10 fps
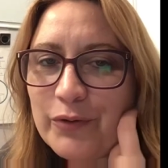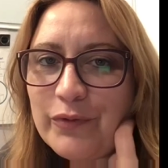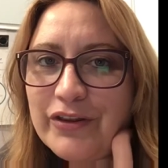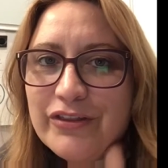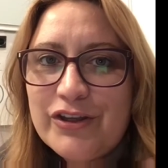
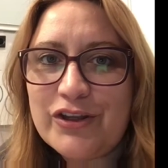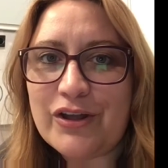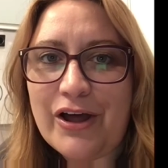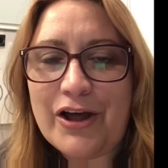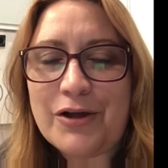with
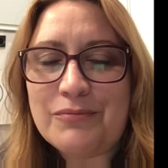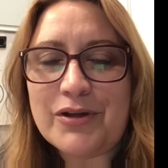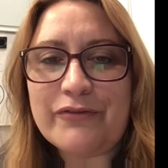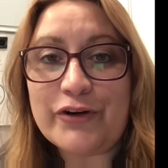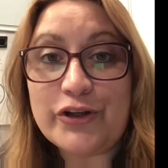
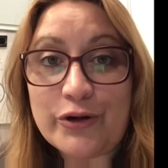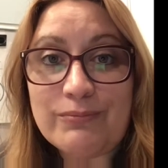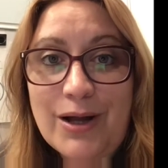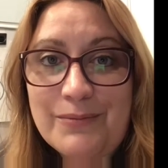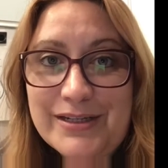for your
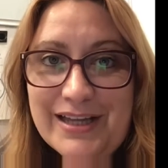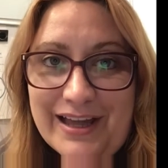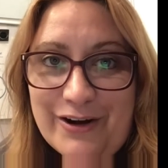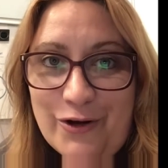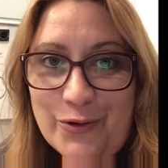mom and dad
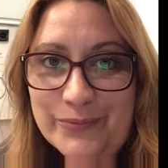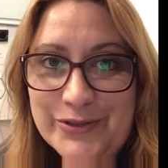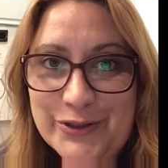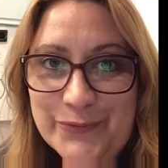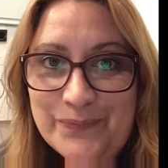at home
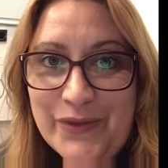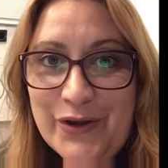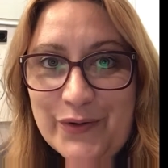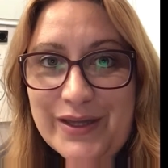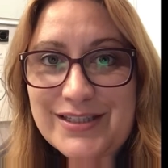too.
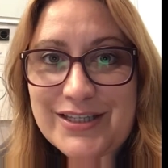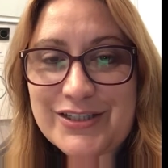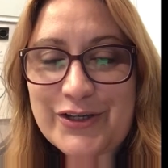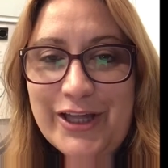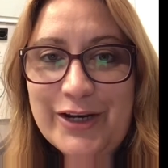Okay, so let's
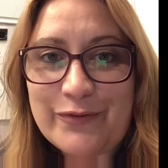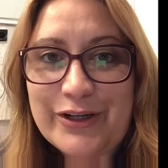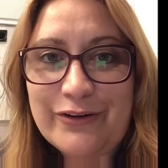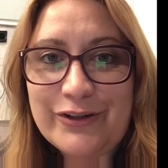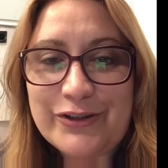go ahead and read
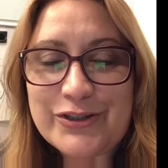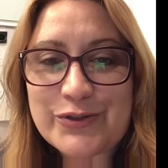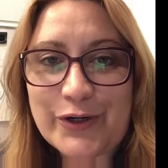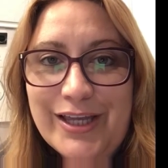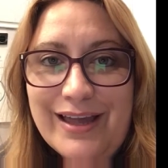our little
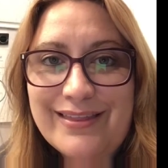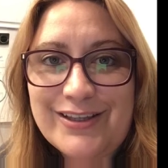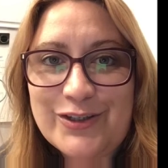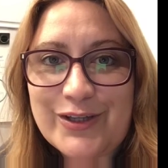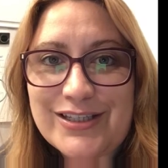story, and then
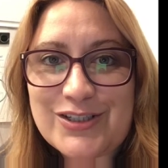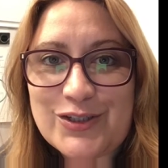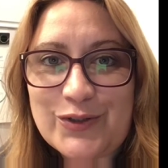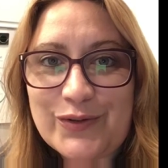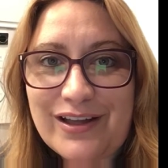you get
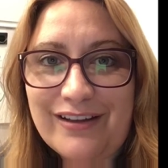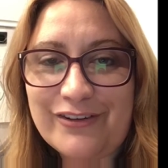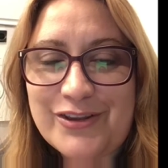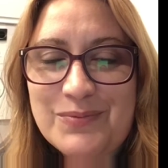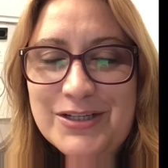to color
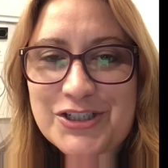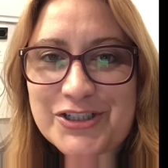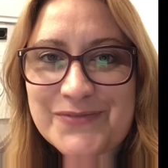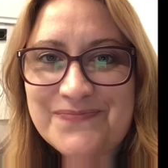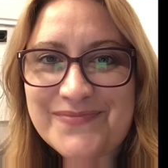the
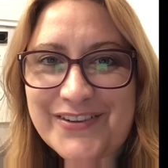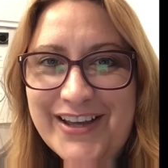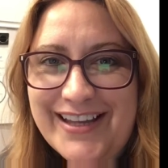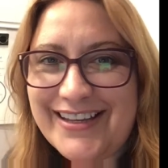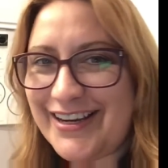pictures.
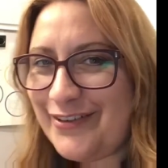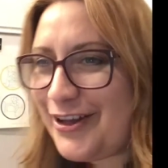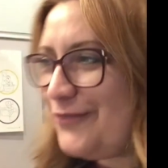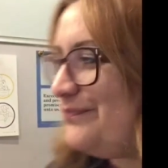Okay, here we go.